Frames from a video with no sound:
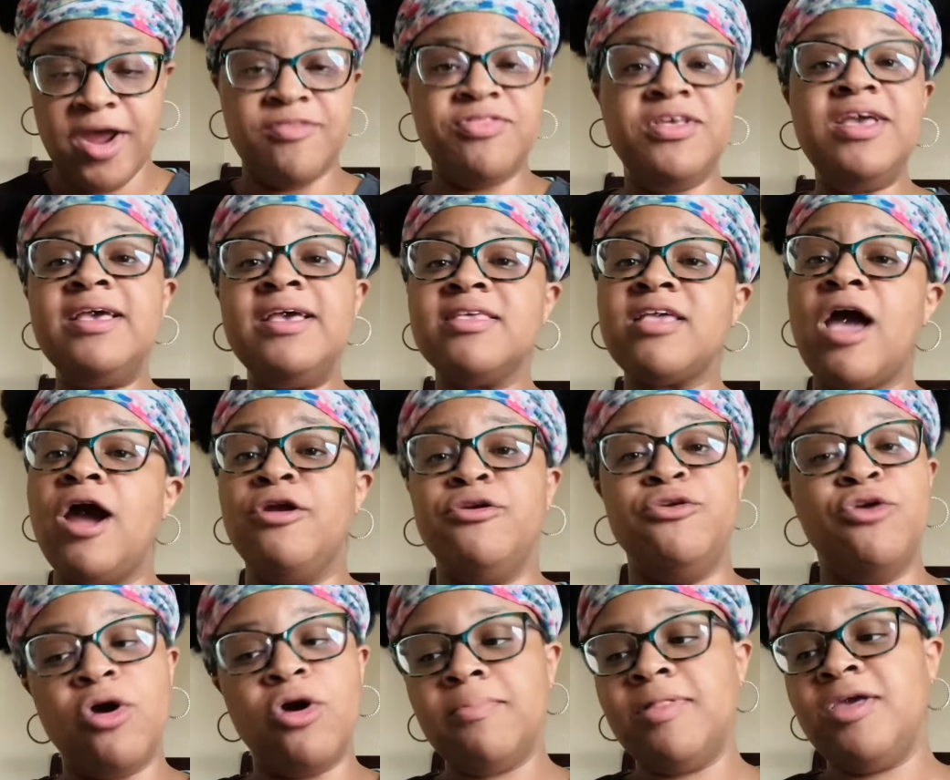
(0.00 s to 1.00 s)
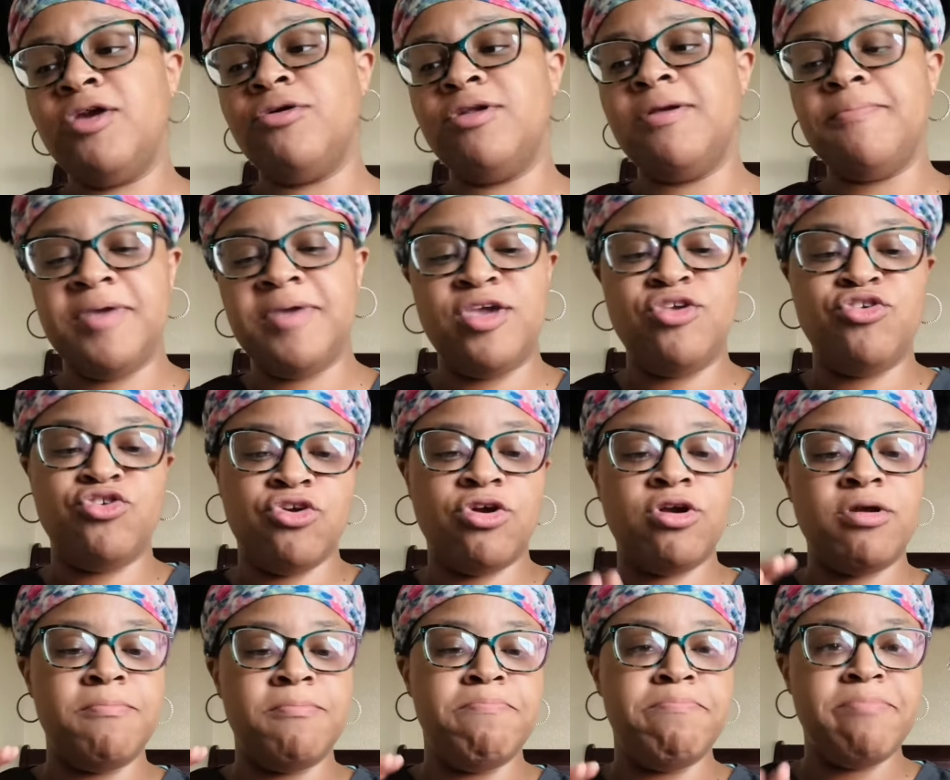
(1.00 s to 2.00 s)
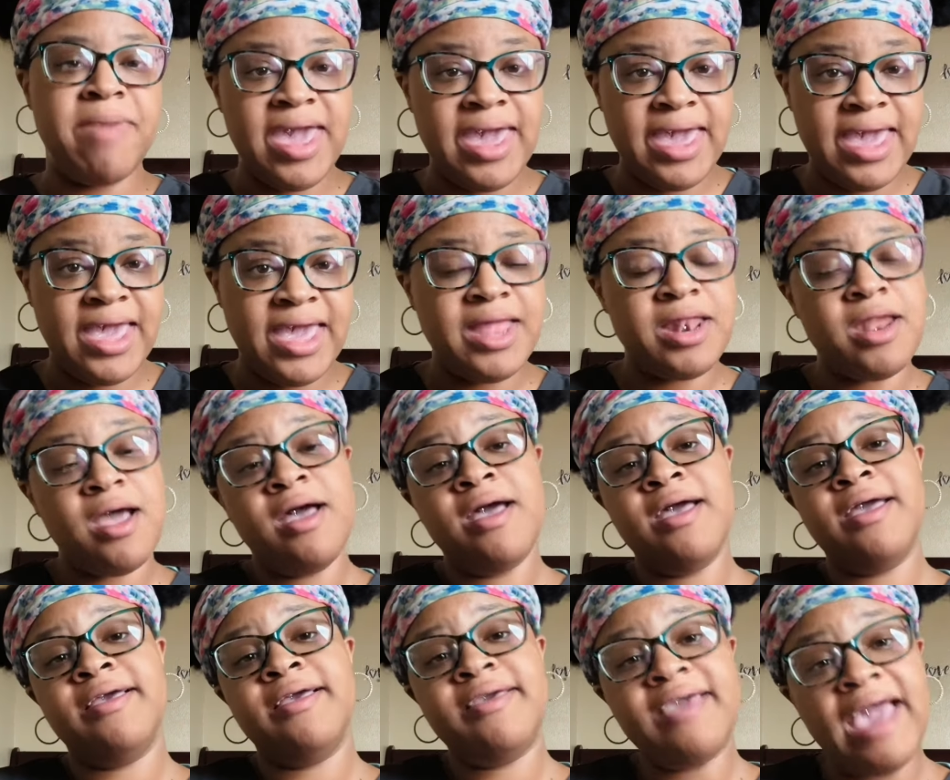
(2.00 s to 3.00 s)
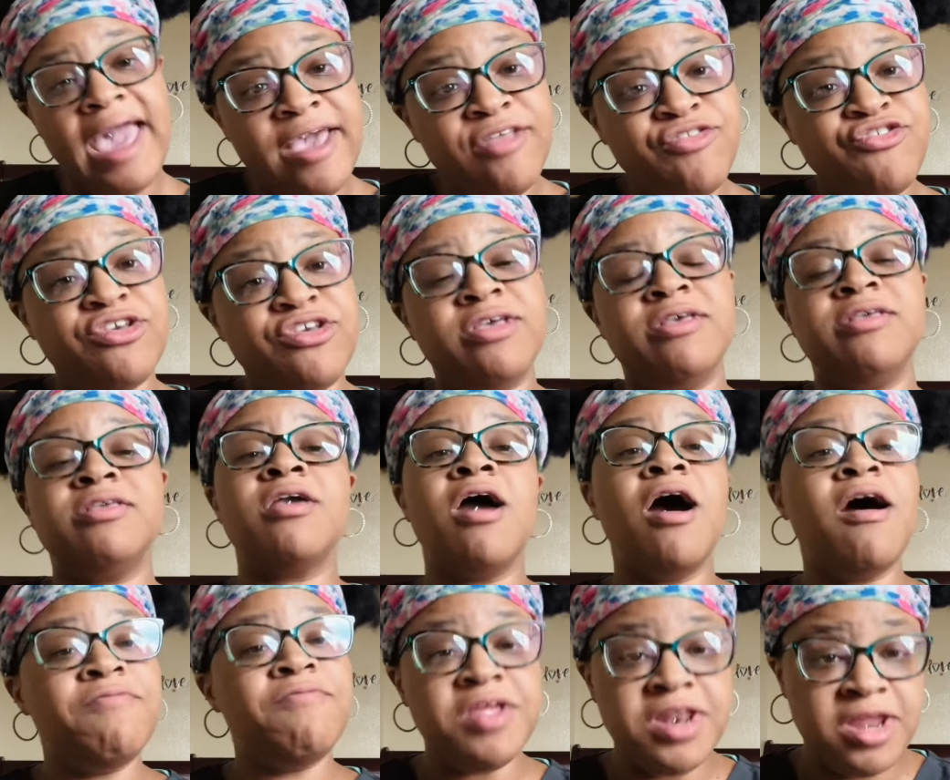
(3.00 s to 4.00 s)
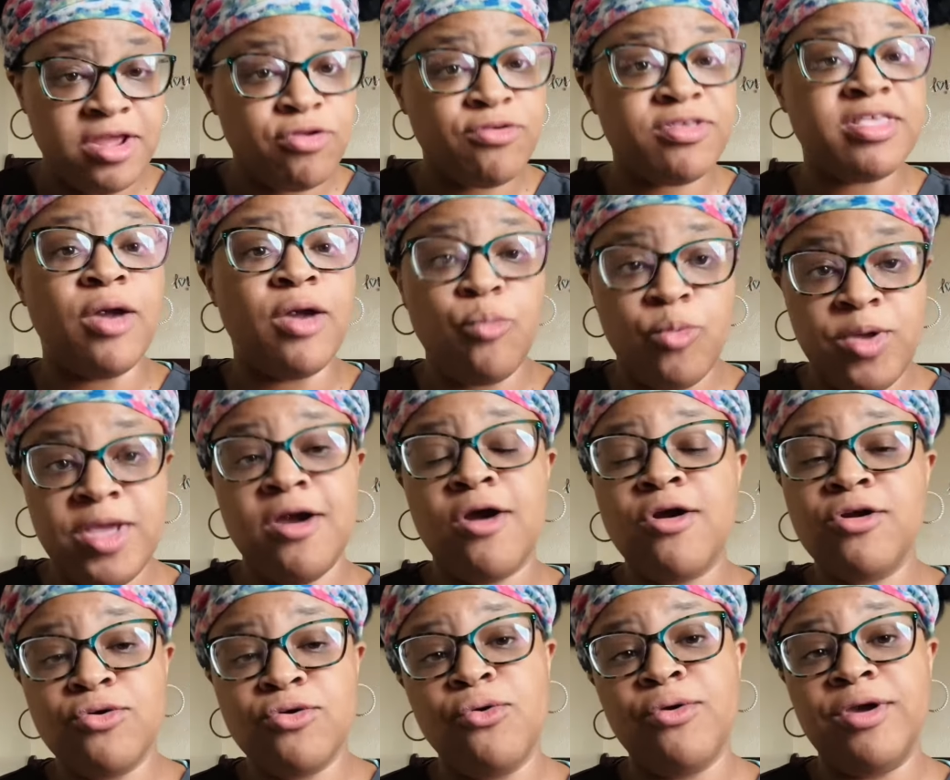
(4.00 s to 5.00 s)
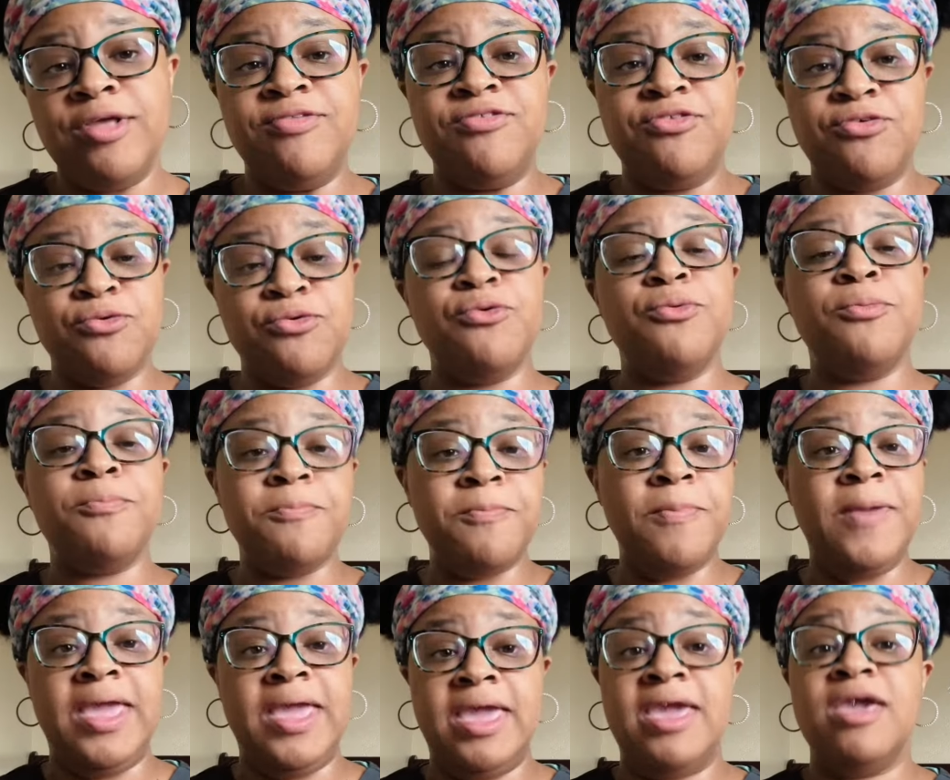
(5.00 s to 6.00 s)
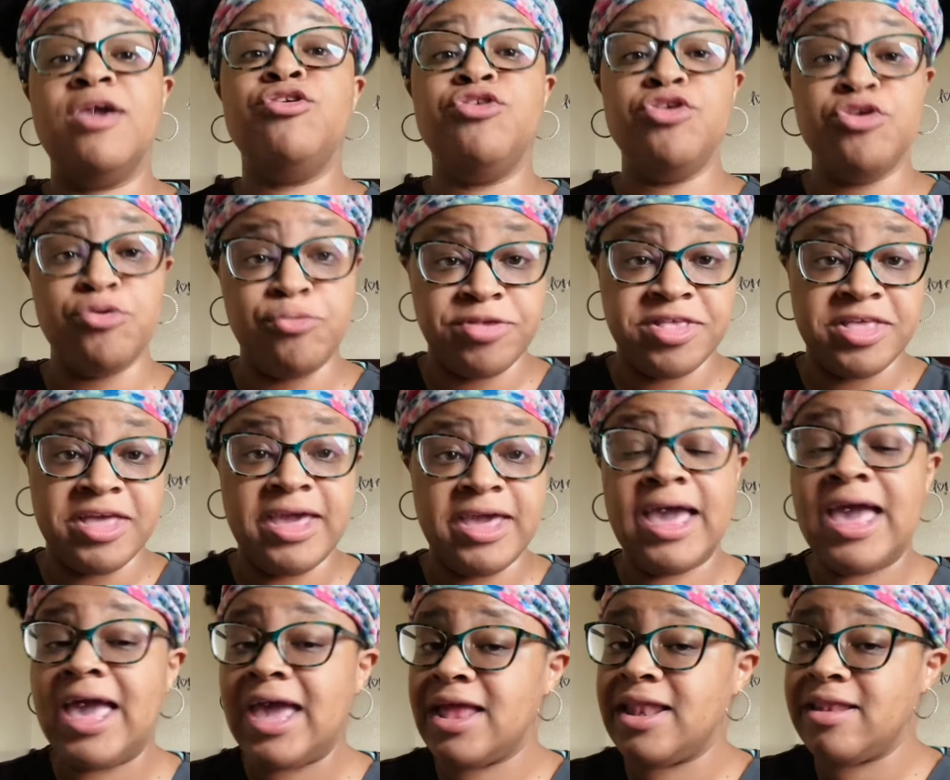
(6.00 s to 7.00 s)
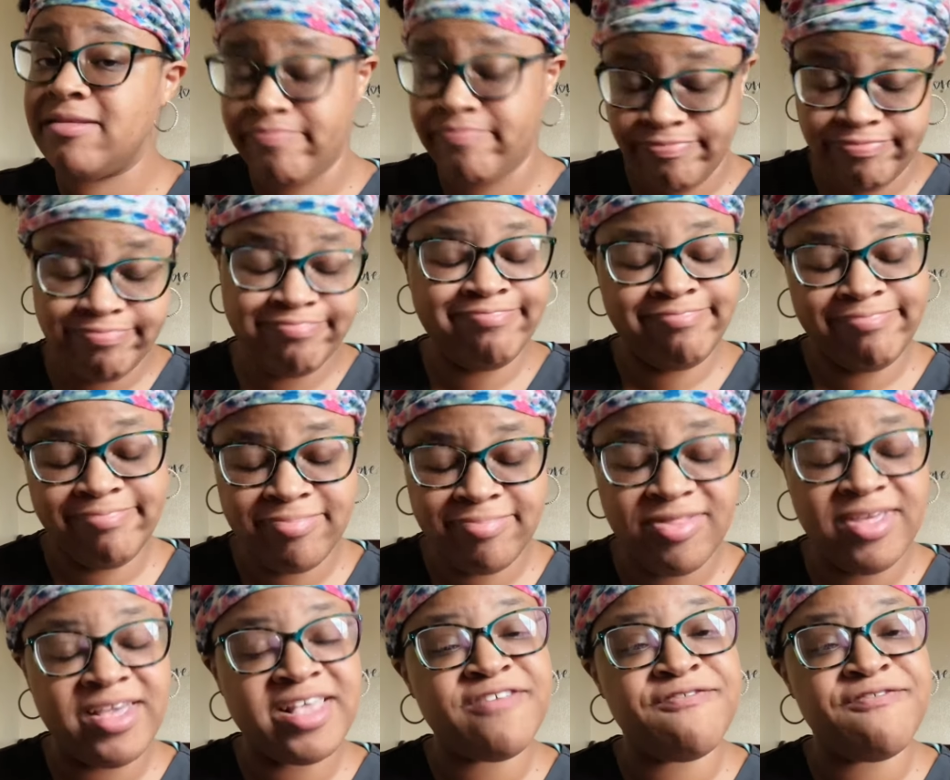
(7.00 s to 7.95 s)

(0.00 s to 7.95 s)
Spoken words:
These are normally going to be your main gauges of the needles that we are going to be using in this